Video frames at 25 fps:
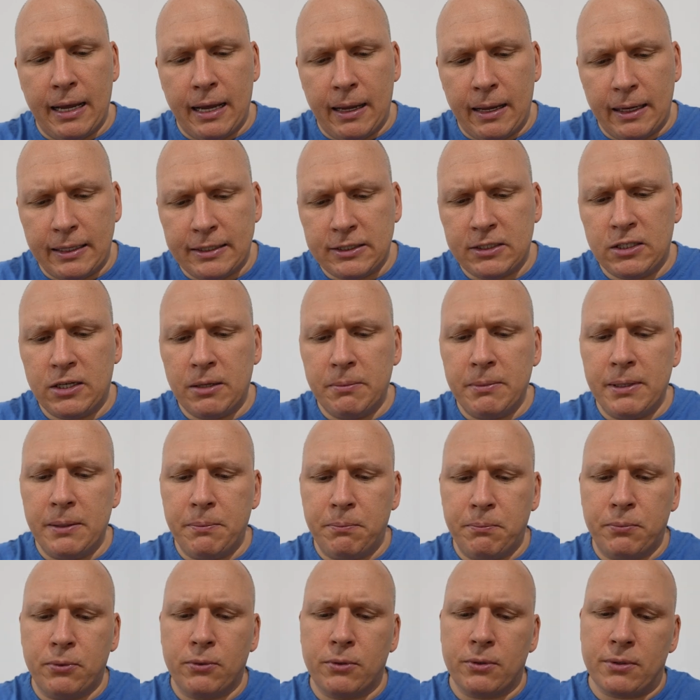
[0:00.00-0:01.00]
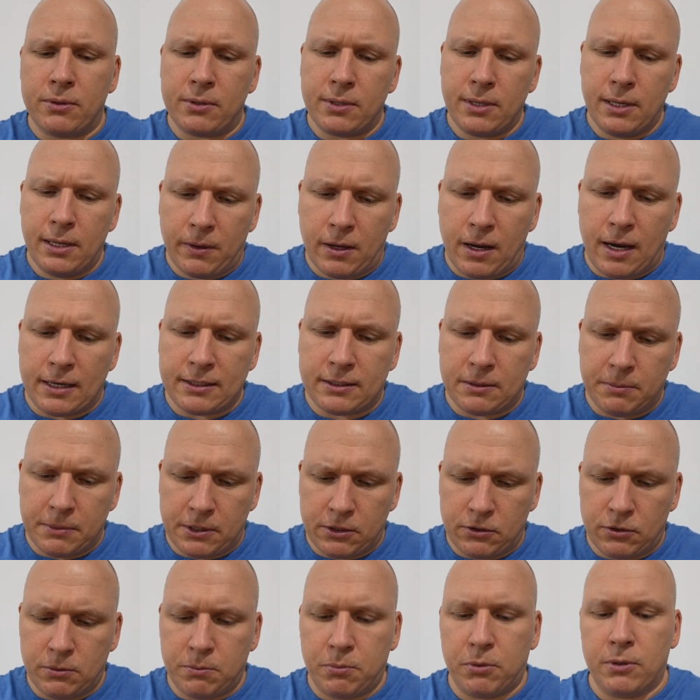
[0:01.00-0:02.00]
Extremely poor customer
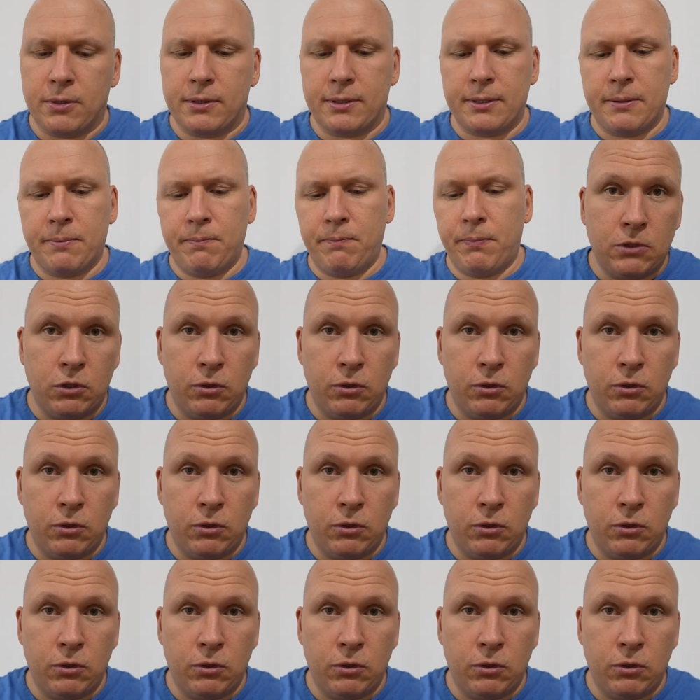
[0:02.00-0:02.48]
support.